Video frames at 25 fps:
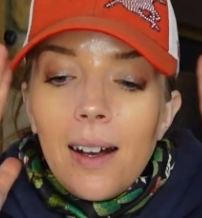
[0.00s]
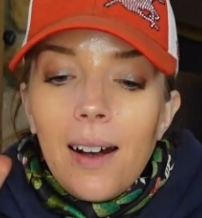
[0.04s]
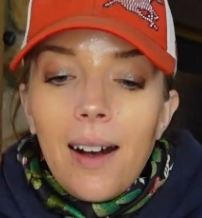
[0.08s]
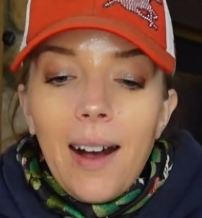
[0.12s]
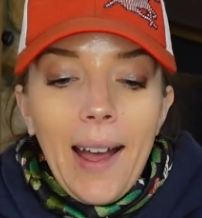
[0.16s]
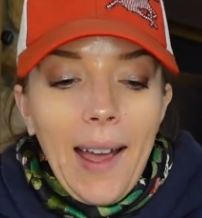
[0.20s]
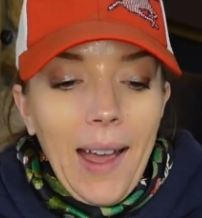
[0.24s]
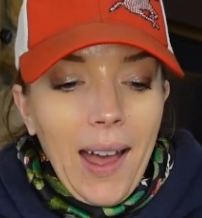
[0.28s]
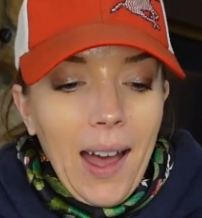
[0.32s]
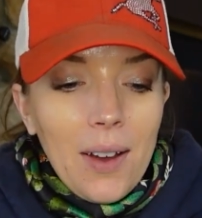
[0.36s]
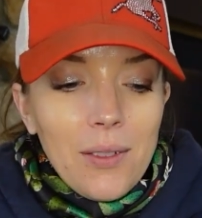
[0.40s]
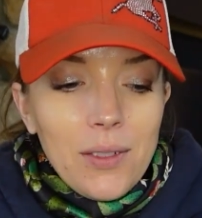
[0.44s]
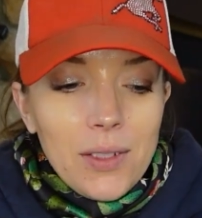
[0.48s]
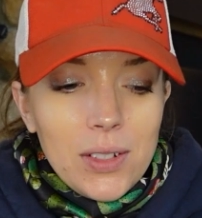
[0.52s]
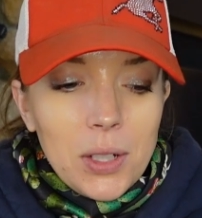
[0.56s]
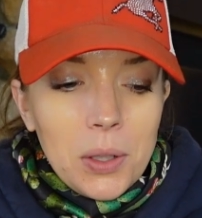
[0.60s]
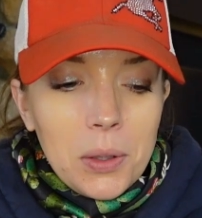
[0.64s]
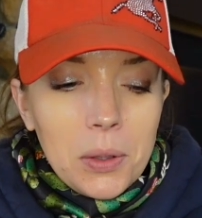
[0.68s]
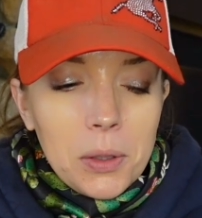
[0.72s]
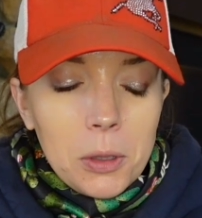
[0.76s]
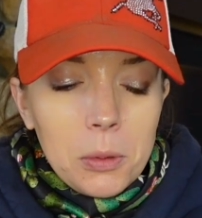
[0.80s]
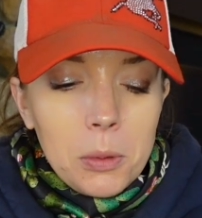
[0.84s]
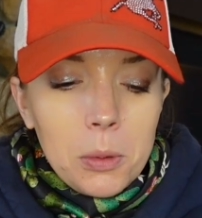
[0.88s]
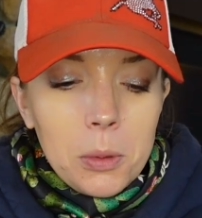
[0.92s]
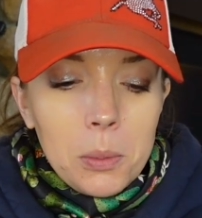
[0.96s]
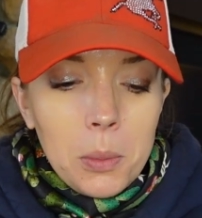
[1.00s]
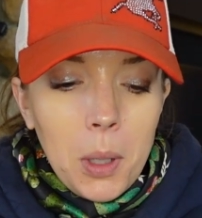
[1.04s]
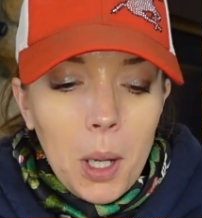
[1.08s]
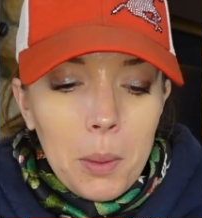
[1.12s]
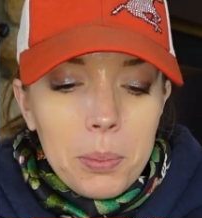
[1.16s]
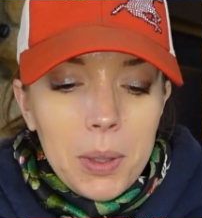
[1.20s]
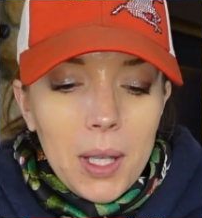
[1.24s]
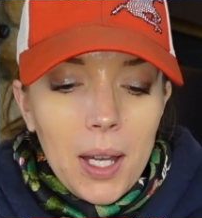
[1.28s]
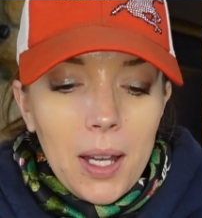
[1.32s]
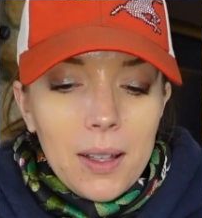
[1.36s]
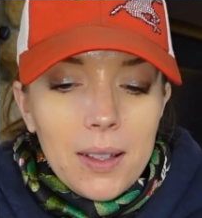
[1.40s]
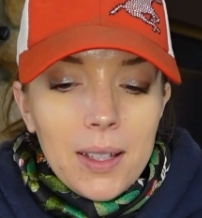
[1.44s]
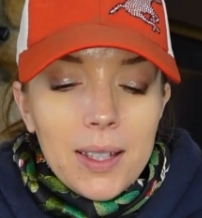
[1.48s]
I haven't totaled them up
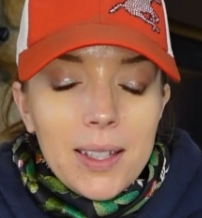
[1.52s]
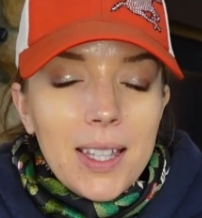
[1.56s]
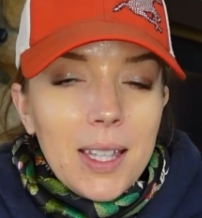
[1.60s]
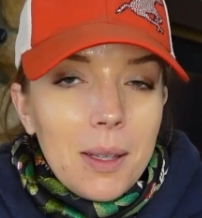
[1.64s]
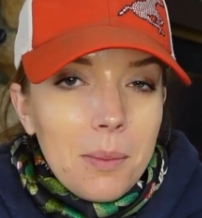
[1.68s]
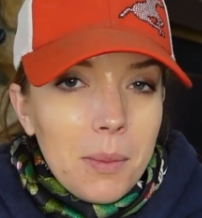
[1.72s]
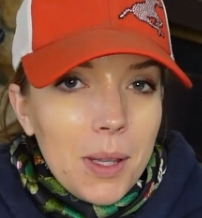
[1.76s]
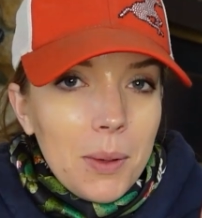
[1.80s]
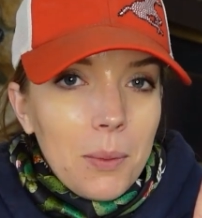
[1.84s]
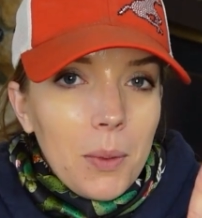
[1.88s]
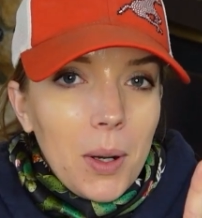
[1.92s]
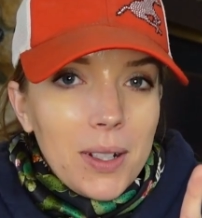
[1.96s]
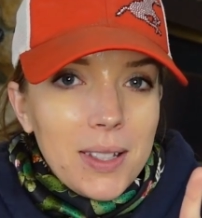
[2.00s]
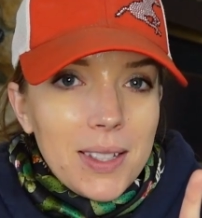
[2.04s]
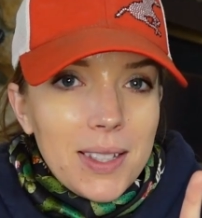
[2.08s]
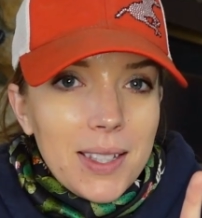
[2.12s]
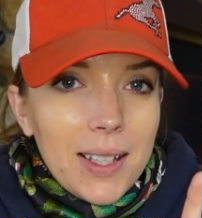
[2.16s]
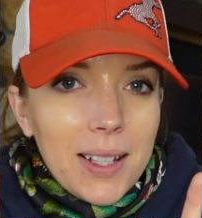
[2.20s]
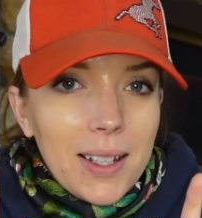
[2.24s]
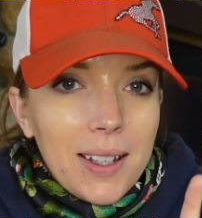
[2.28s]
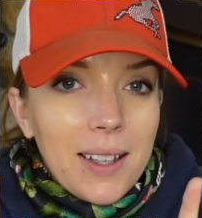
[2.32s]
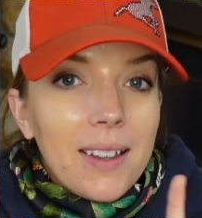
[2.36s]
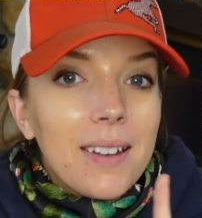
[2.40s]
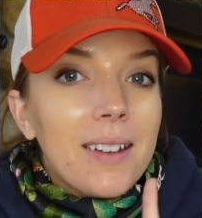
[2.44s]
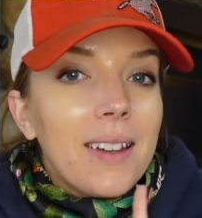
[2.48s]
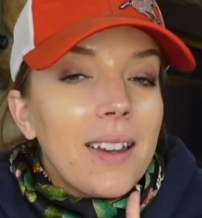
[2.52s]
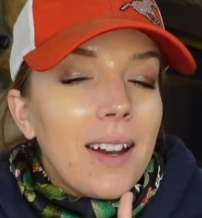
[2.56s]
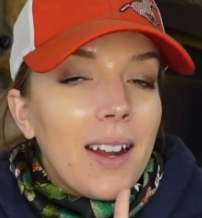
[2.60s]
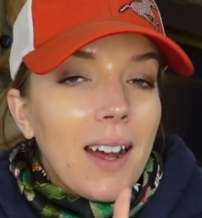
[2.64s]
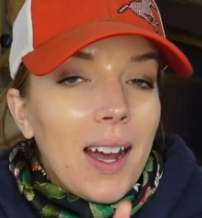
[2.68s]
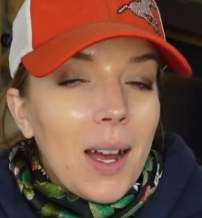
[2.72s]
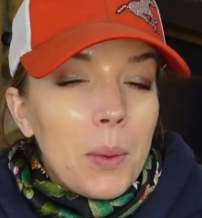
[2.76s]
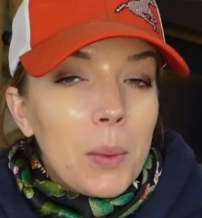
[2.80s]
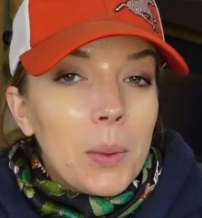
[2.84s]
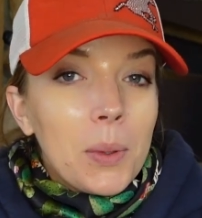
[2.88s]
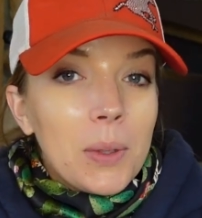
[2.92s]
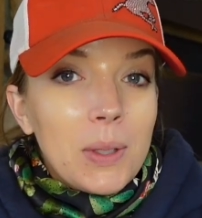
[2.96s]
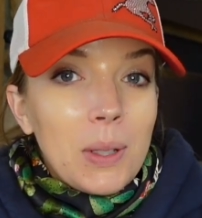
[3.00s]
yet. Give me 1 second and
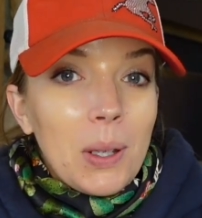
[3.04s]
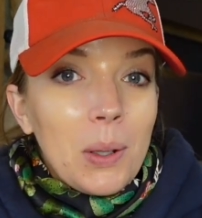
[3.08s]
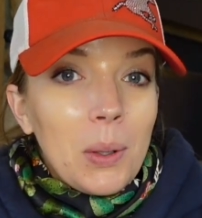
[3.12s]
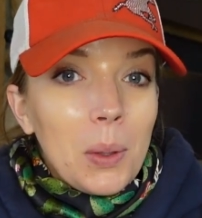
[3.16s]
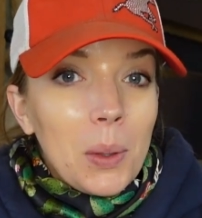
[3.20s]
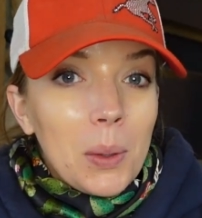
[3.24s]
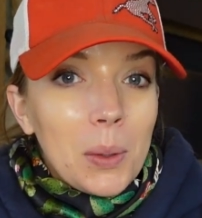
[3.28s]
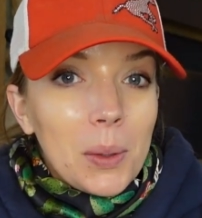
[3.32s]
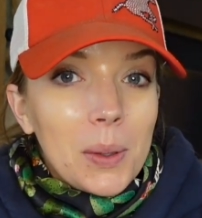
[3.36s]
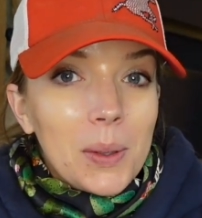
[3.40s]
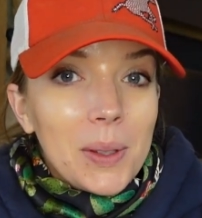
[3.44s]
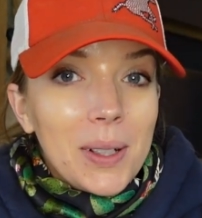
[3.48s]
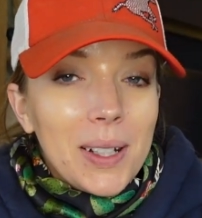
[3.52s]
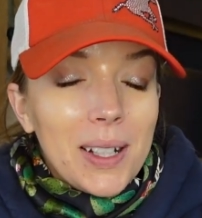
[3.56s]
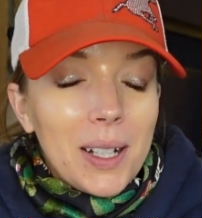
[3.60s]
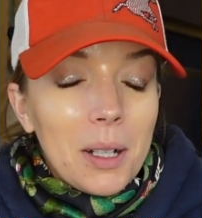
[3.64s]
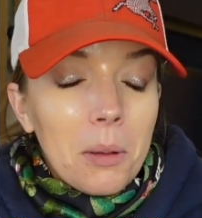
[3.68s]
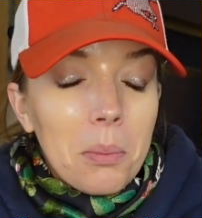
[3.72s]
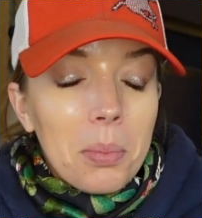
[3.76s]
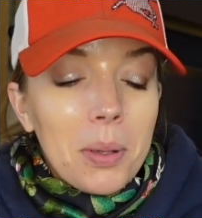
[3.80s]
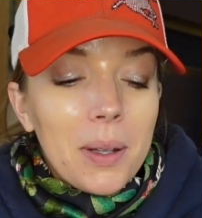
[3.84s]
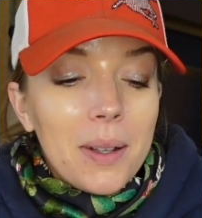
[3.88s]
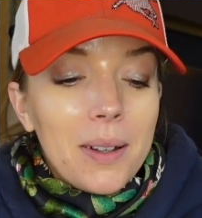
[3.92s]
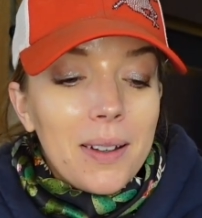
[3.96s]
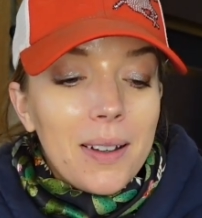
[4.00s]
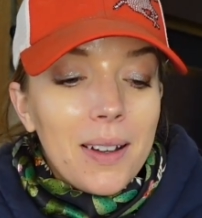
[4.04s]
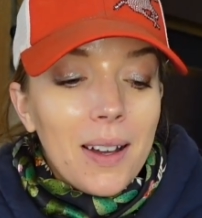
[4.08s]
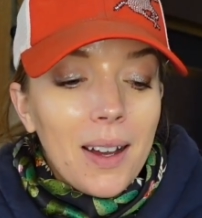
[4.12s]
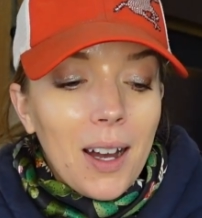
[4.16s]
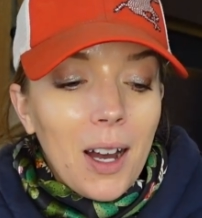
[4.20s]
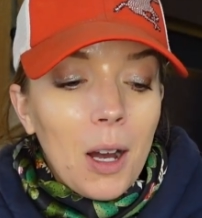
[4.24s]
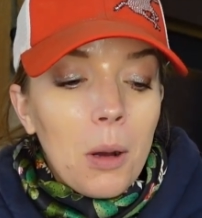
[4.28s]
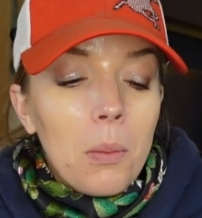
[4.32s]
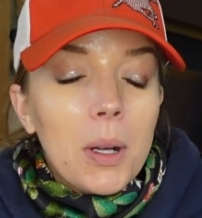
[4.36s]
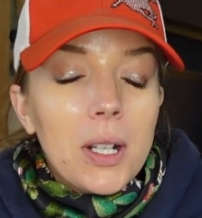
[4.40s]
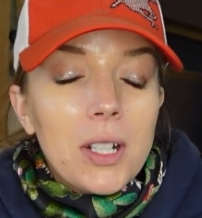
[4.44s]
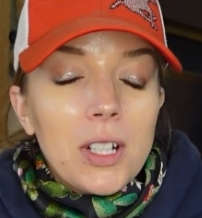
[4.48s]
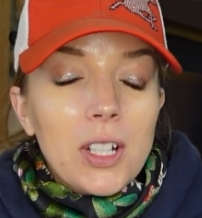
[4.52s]
I will total up
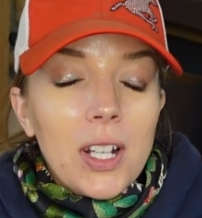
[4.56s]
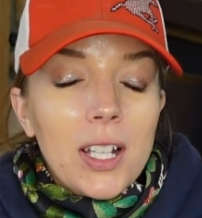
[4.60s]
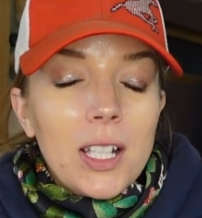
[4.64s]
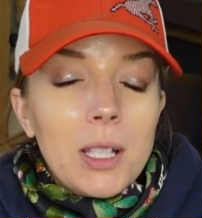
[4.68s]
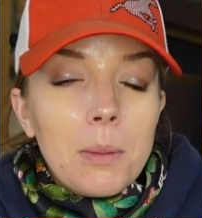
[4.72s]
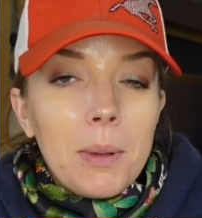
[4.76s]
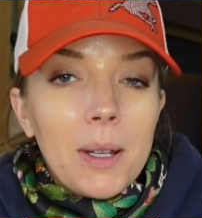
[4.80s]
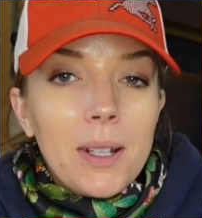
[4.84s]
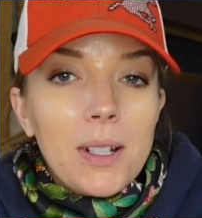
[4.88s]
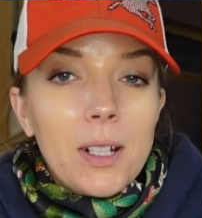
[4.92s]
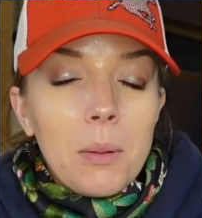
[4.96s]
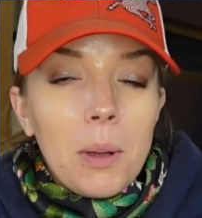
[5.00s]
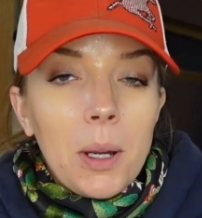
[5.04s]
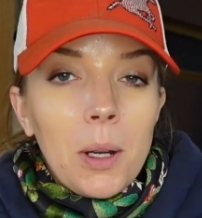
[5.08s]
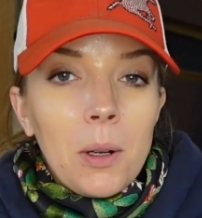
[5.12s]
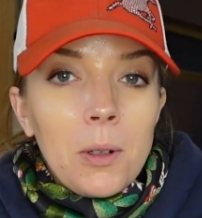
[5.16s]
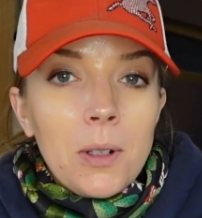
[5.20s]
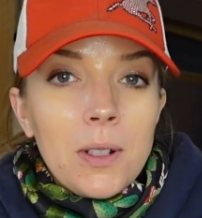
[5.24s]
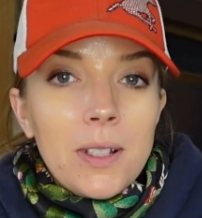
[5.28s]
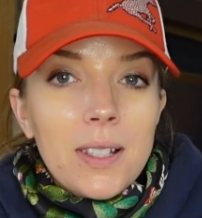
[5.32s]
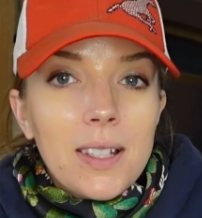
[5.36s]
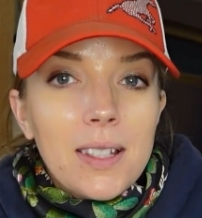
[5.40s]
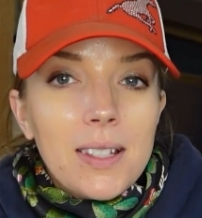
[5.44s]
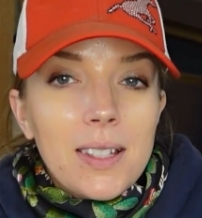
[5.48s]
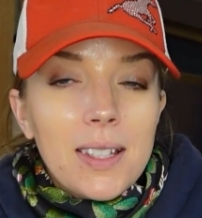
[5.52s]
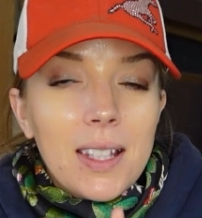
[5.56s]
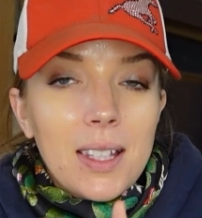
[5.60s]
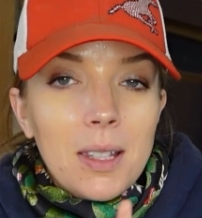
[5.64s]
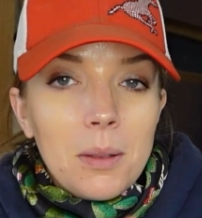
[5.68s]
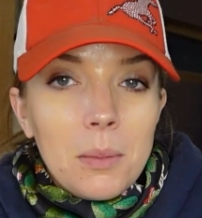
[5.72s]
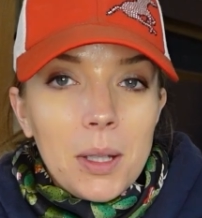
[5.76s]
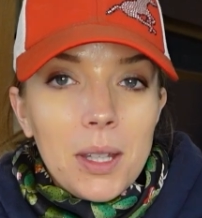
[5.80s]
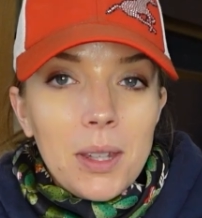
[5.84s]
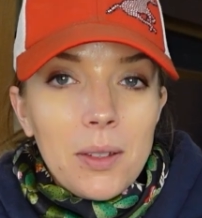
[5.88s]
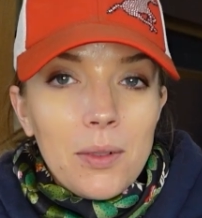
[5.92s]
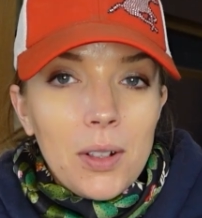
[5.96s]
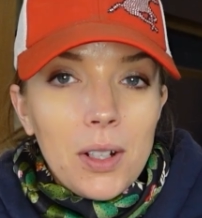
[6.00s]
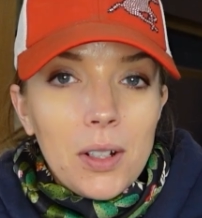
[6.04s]
how much I spent on my horses in the
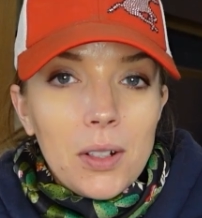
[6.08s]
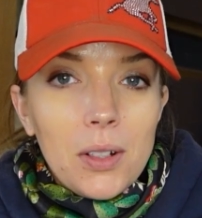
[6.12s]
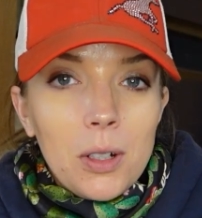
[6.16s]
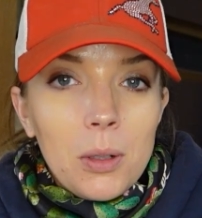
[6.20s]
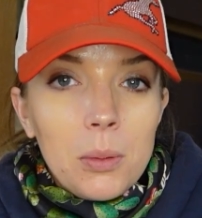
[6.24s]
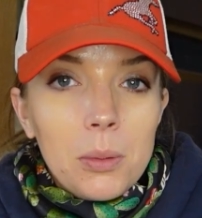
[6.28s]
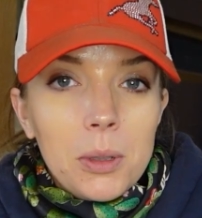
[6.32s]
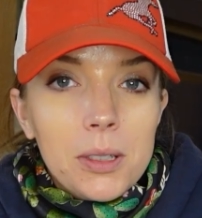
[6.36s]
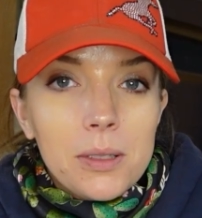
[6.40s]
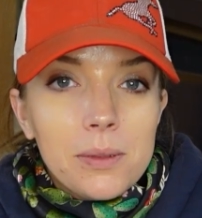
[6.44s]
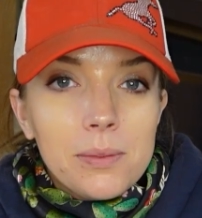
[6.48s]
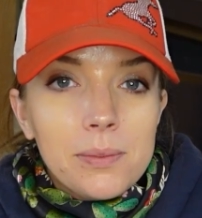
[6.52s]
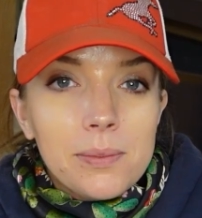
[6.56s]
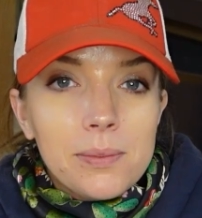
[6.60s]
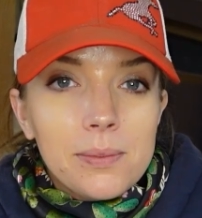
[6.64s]
month of October.